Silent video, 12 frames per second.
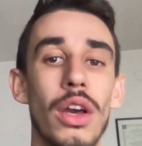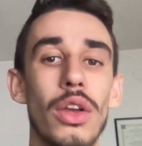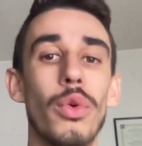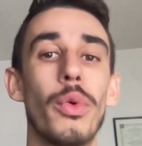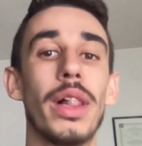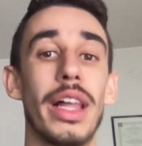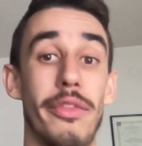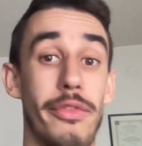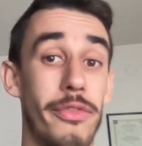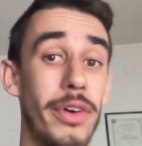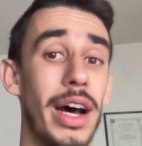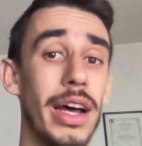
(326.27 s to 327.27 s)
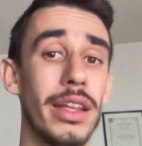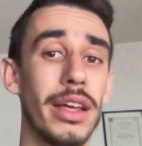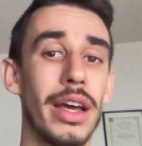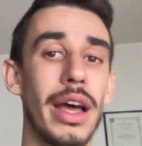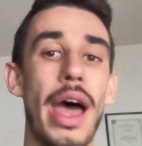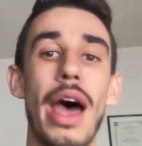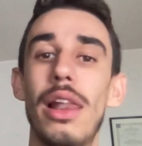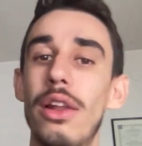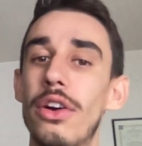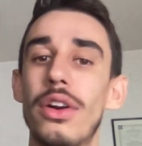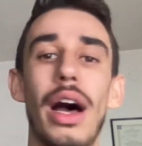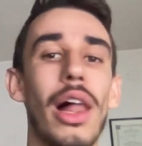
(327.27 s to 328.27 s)
you will have fun and
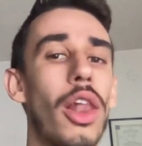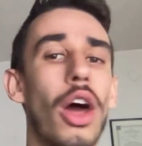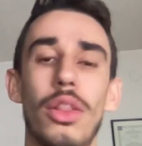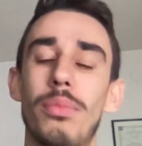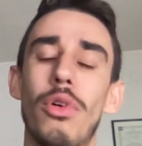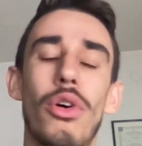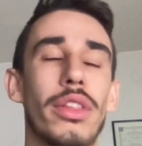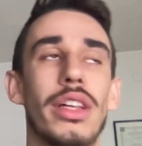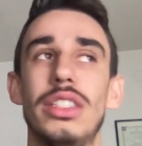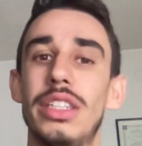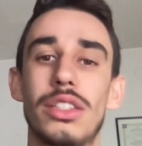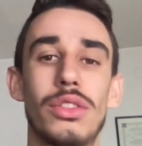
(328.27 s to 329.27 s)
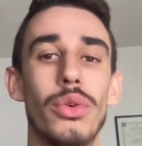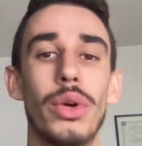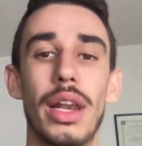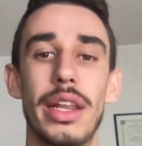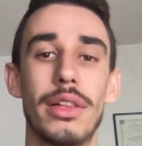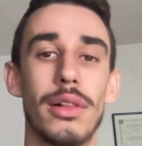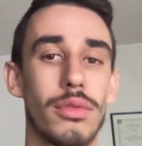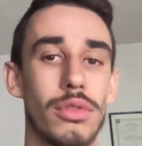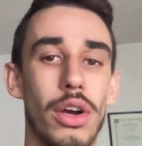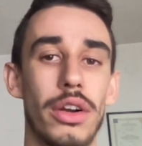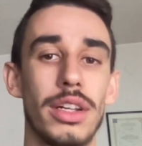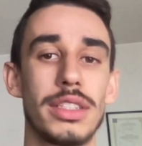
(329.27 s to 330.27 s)
learn a lot more than just doing little
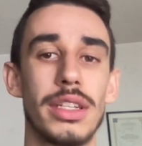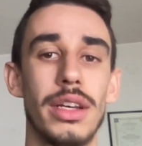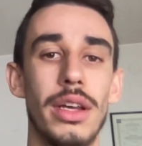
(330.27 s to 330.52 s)
tutorials,